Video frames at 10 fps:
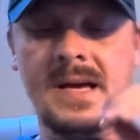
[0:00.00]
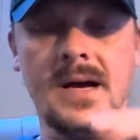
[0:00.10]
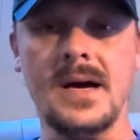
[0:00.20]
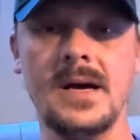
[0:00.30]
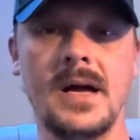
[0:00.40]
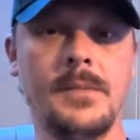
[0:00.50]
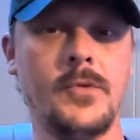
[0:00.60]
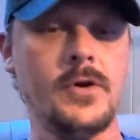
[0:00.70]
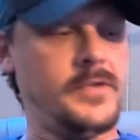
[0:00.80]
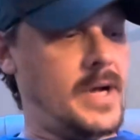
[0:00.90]
I'm
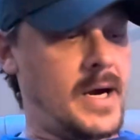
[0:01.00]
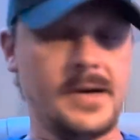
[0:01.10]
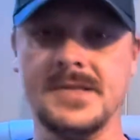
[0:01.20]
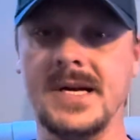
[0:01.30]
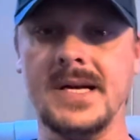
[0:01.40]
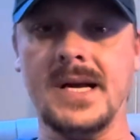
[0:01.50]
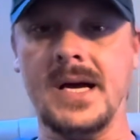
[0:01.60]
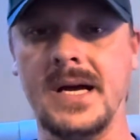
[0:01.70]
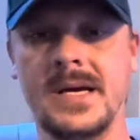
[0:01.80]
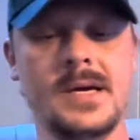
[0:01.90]
more of an iron sight
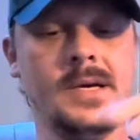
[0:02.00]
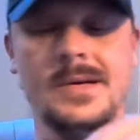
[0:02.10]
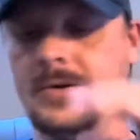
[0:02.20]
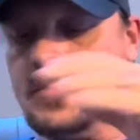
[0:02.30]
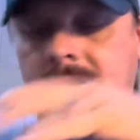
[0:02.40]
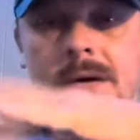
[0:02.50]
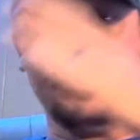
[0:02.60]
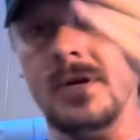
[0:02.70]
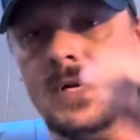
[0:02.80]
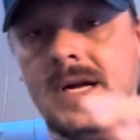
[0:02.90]
guy. Usually I'll be
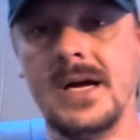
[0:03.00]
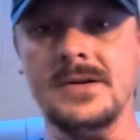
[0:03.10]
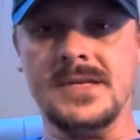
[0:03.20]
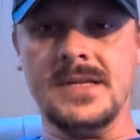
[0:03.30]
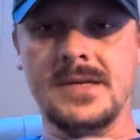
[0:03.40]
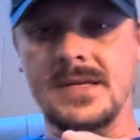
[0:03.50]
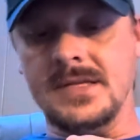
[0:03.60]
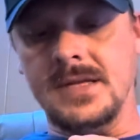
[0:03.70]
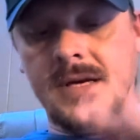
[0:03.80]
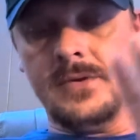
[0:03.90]
running iron sights on this
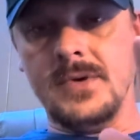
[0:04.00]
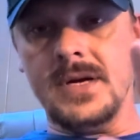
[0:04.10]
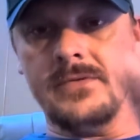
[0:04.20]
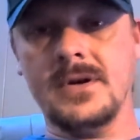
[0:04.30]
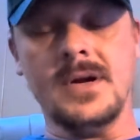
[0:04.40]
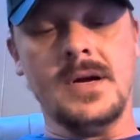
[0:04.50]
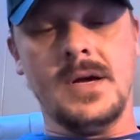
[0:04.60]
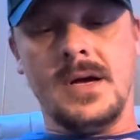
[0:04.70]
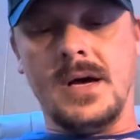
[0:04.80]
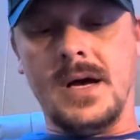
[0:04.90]
thing or whatever.
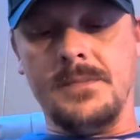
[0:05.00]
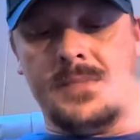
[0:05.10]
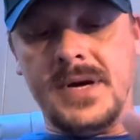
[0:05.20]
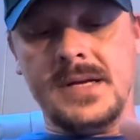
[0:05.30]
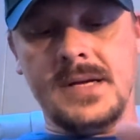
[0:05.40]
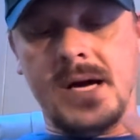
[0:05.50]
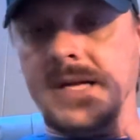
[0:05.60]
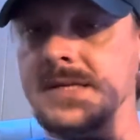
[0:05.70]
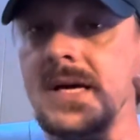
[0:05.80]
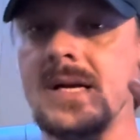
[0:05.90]
But I
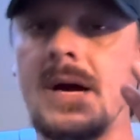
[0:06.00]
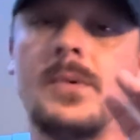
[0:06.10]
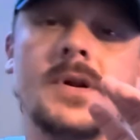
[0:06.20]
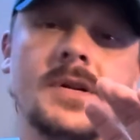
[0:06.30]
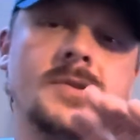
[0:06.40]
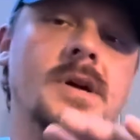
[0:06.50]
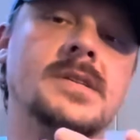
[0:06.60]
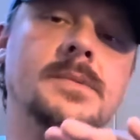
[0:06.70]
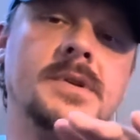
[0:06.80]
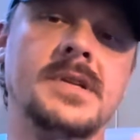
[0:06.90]
decided I wanted to try
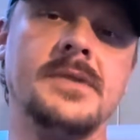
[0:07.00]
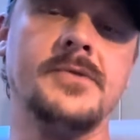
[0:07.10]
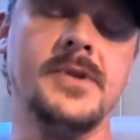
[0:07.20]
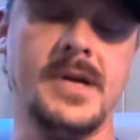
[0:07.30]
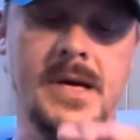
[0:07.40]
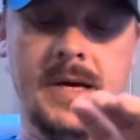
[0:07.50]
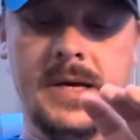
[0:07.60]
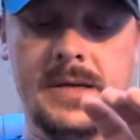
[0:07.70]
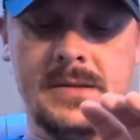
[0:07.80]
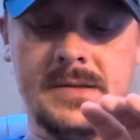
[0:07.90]
something different,
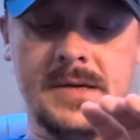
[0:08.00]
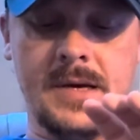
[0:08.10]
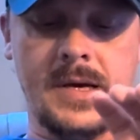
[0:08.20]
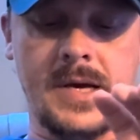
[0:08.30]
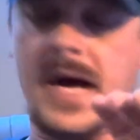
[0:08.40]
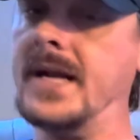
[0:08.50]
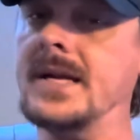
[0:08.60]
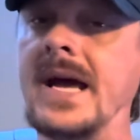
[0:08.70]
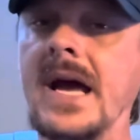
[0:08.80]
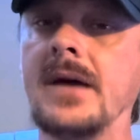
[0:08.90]
and I
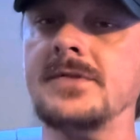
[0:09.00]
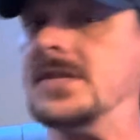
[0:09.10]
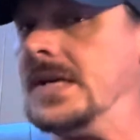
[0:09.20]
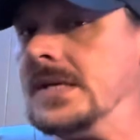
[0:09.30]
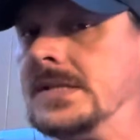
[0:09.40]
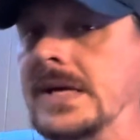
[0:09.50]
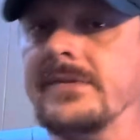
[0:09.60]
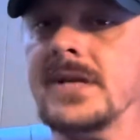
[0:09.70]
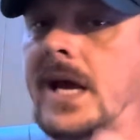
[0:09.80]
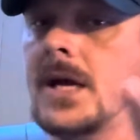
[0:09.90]
didn't have
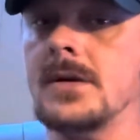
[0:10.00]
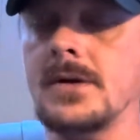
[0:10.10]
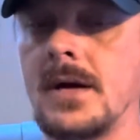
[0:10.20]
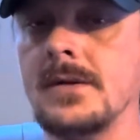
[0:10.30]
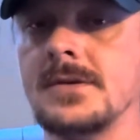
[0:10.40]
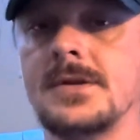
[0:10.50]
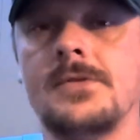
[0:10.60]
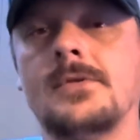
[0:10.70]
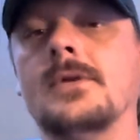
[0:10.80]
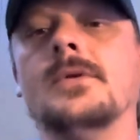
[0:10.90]
$600, $700, $800 to
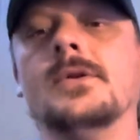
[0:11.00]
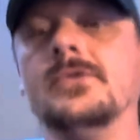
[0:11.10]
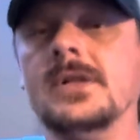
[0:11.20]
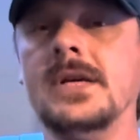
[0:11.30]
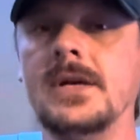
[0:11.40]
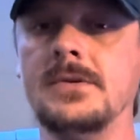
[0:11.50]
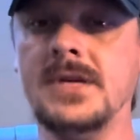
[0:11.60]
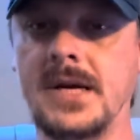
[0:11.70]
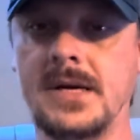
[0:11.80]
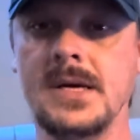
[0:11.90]
throw on a real Eotec.